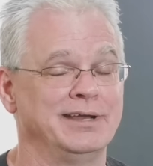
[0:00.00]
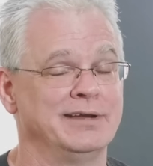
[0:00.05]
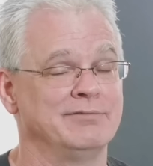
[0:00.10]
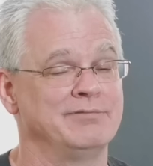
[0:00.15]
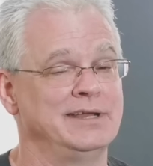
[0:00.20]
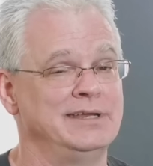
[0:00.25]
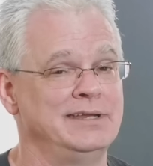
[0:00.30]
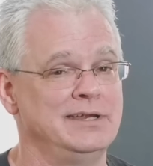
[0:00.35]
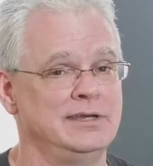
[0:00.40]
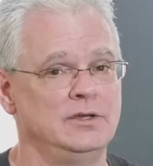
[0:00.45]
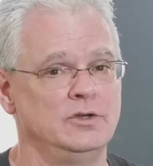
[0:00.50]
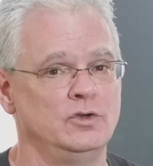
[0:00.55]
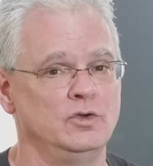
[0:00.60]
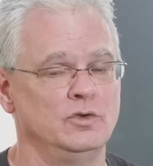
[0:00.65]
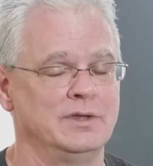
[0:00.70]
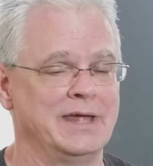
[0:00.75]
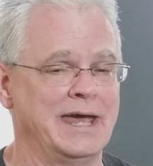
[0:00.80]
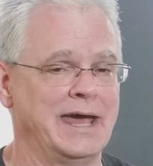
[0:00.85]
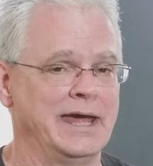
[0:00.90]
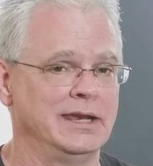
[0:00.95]
And if I didn't
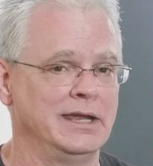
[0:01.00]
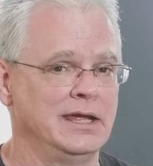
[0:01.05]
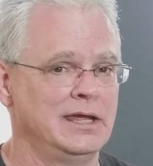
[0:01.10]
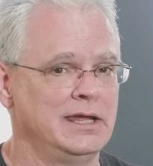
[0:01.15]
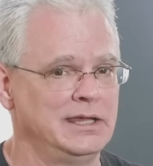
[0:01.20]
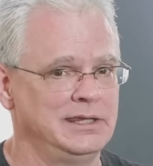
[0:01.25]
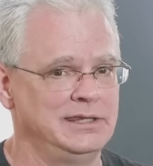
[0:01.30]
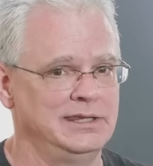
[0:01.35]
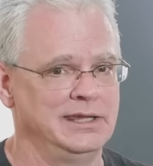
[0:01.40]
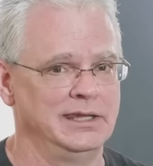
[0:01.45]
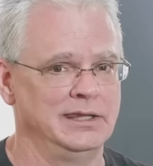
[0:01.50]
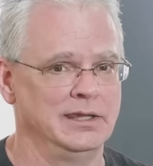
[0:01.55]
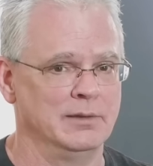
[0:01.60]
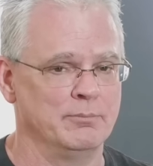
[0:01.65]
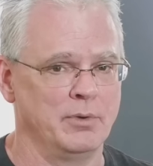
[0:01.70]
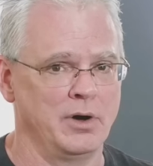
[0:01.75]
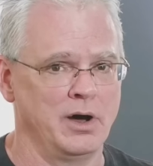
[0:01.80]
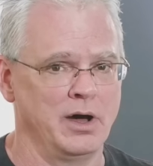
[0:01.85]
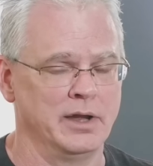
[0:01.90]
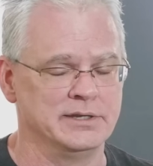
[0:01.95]
do that, then the
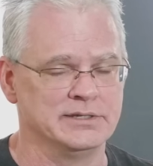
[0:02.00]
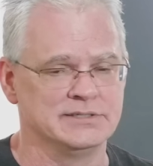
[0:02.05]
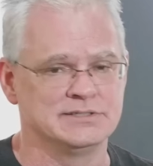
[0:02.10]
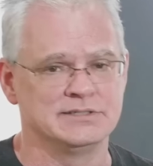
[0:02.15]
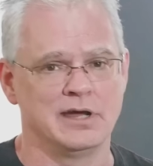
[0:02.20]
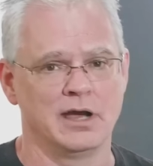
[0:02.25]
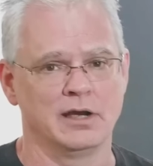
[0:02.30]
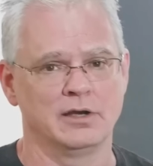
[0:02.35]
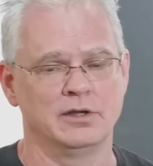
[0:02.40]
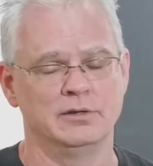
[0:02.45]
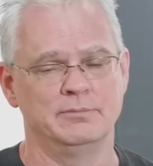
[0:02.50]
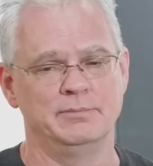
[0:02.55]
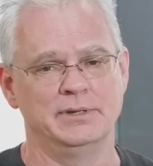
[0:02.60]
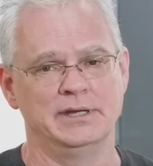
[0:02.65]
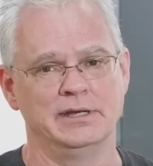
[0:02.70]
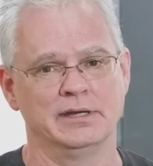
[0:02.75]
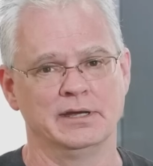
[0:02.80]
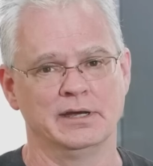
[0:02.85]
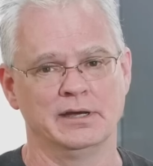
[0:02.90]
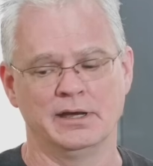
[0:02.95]
bond is not going to
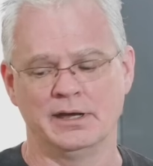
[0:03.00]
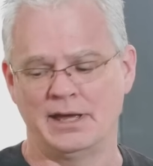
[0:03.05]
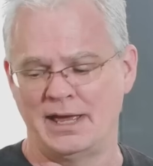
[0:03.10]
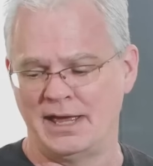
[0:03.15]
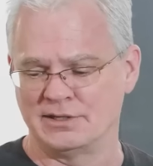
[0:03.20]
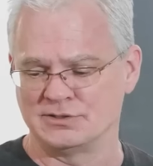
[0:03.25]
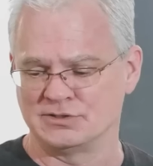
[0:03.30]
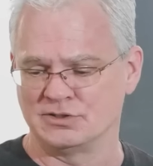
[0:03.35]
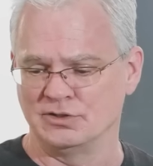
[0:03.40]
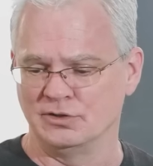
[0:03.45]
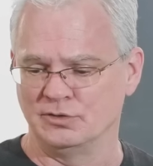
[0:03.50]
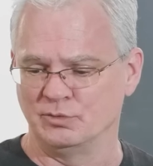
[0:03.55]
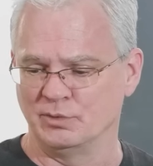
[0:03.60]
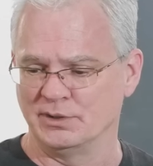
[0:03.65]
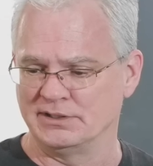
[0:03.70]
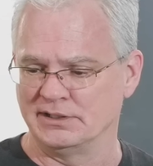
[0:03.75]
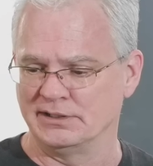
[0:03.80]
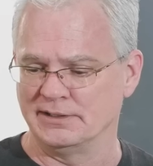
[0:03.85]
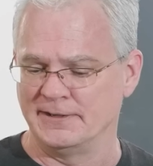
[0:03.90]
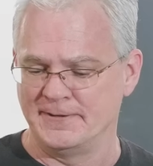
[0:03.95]
be as good
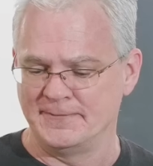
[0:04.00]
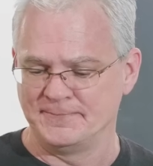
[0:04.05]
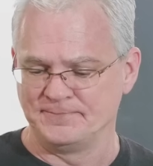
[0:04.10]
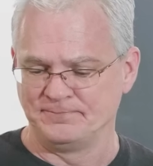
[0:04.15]
with it.